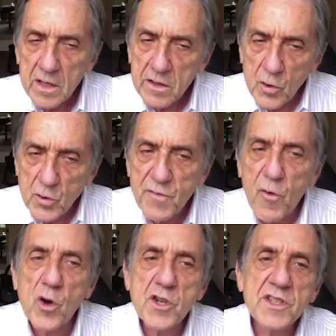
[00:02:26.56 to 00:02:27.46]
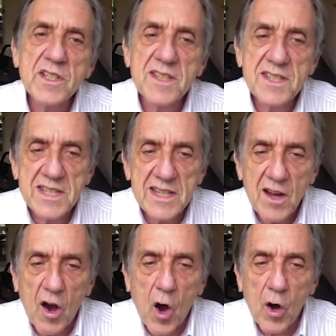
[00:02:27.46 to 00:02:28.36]
Those fortunate to see
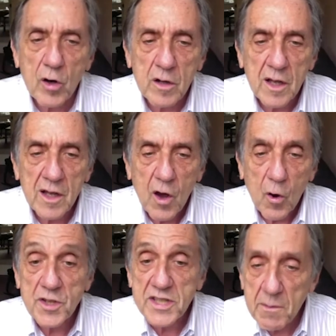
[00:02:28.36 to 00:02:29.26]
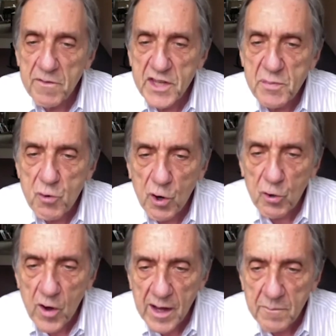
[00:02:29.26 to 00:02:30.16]
all or some of these
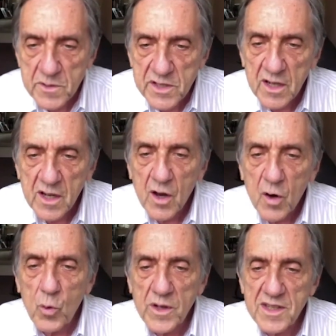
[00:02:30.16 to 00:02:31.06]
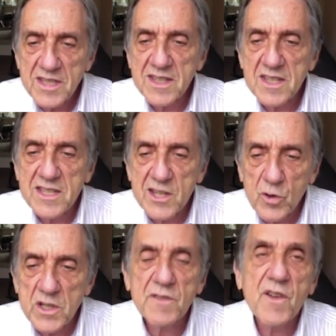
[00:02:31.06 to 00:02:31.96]
programs witnessed a
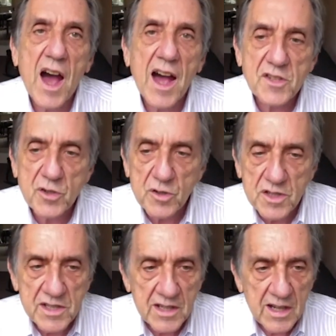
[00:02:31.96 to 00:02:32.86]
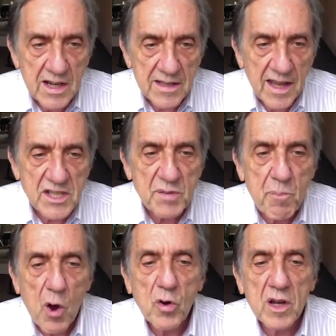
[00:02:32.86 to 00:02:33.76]
series of concerts that
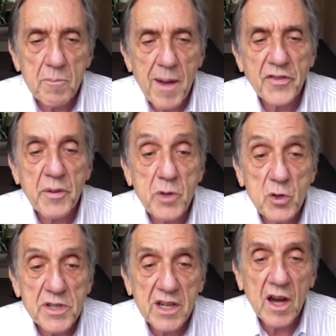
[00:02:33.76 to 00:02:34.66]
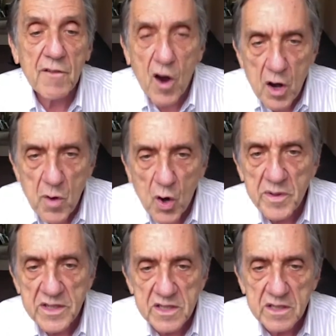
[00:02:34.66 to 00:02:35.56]
spoke about the music of our
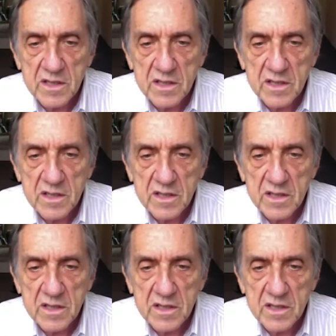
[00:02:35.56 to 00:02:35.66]
moment.